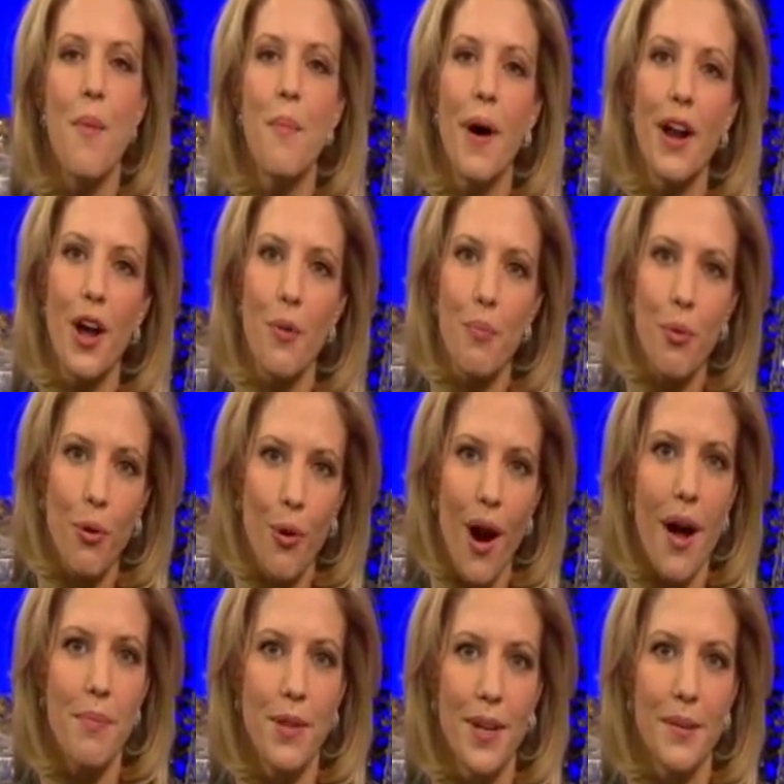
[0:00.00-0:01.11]
but a
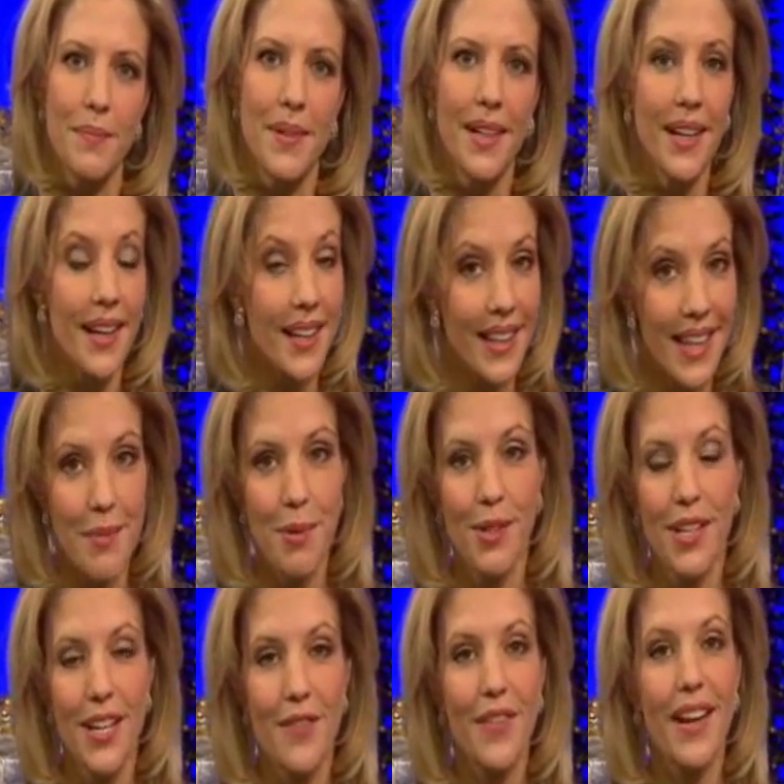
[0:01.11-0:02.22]
problem that they
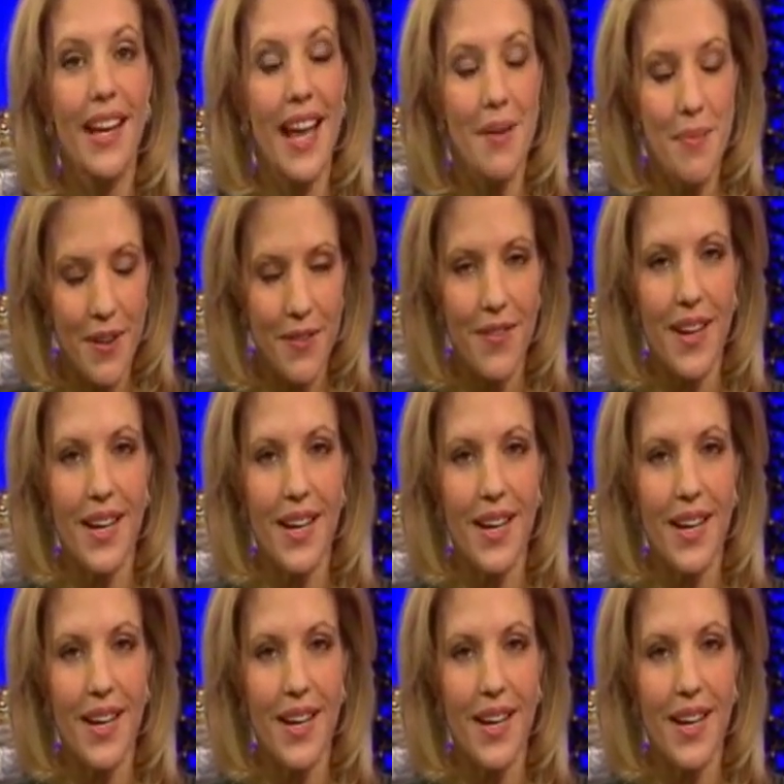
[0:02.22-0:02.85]
believe can be